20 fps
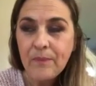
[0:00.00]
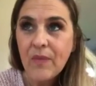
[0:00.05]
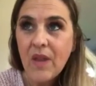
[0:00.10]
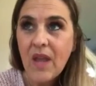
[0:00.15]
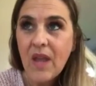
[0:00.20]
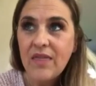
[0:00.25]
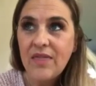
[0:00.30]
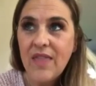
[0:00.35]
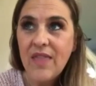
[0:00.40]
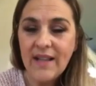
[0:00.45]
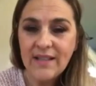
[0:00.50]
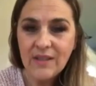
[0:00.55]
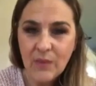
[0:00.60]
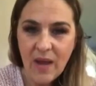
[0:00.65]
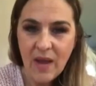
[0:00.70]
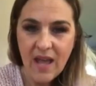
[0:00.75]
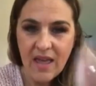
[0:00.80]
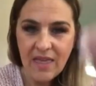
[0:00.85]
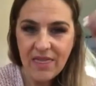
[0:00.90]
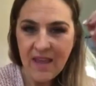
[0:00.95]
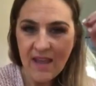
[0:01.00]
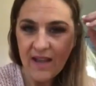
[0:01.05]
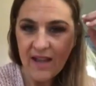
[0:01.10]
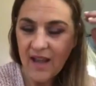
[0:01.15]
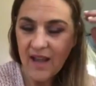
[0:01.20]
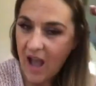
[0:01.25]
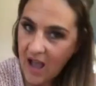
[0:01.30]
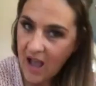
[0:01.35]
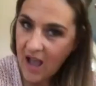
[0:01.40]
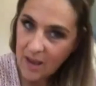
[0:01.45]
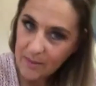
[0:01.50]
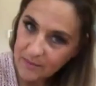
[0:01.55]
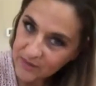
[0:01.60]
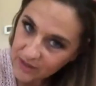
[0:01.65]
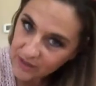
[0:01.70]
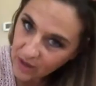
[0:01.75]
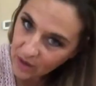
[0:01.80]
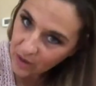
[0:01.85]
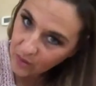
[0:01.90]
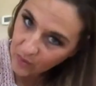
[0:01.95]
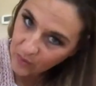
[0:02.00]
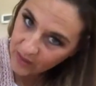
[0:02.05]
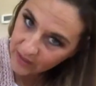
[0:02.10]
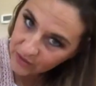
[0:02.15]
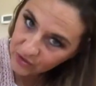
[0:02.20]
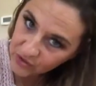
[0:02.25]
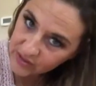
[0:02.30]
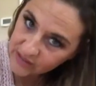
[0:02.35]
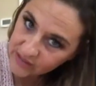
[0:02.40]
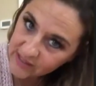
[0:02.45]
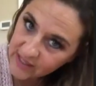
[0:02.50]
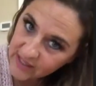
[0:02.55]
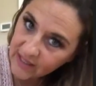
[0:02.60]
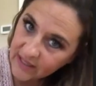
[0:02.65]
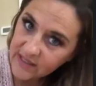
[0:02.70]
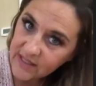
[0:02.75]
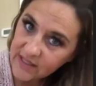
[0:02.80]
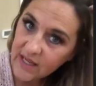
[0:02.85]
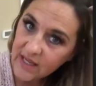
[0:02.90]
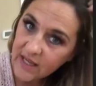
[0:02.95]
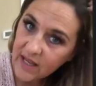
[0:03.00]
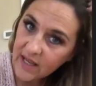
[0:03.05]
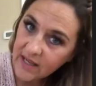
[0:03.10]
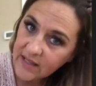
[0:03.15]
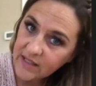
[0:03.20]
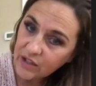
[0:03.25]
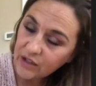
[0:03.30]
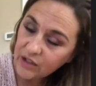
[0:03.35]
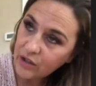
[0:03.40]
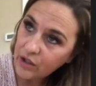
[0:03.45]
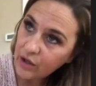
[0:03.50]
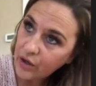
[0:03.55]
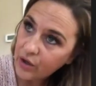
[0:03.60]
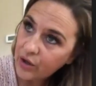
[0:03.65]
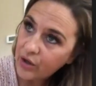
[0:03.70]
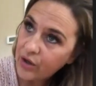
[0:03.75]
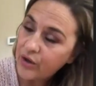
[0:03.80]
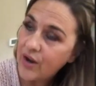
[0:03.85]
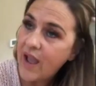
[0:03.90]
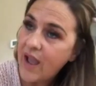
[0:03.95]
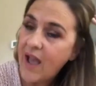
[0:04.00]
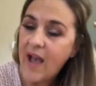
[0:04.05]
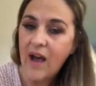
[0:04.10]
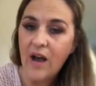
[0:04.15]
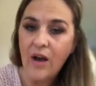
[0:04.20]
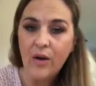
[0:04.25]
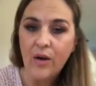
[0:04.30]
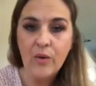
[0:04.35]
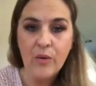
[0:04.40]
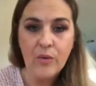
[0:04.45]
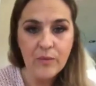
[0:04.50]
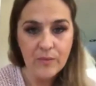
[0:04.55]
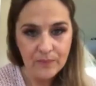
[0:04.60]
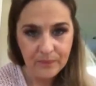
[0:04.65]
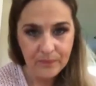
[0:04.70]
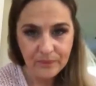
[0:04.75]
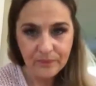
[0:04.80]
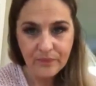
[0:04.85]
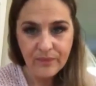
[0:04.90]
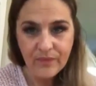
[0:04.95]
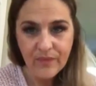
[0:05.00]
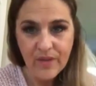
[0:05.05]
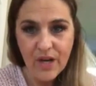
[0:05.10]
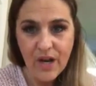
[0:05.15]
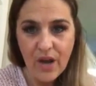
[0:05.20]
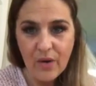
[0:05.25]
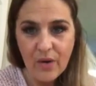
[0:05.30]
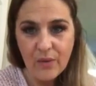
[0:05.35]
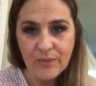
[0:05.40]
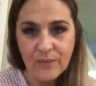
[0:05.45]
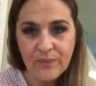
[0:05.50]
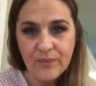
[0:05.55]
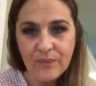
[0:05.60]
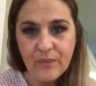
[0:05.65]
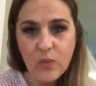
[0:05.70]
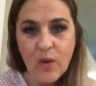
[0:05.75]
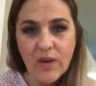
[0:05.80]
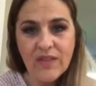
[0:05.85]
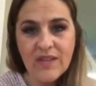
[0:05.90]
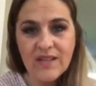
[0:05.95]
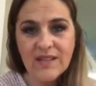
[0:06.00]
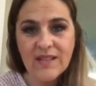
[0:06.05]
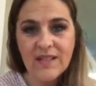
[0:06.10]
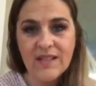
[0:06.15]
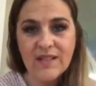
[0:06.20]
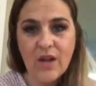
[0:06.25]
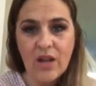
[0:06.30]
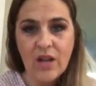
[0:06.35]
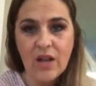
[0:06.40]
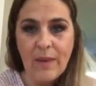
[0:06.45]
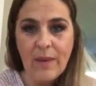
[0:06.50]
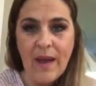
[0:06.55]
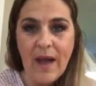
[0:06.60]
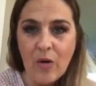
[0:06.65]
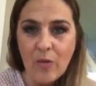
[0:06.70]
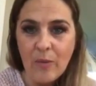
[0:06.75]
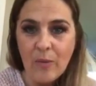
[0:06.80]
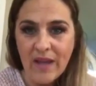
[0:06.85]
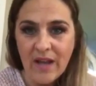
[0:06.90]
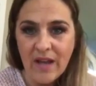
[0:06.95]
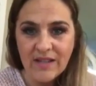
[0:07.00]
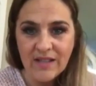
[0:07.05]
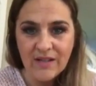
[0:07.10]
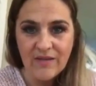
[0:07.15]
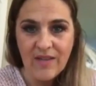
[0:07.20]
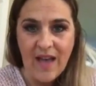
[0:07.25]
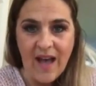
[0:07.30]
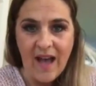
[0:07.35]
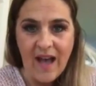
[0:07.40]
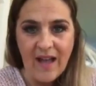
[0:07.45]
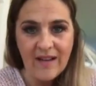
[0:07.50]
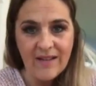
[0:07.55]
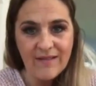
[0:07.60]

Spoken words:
that's why I think I'm so interested into learn how, you know, what this is all about because of that.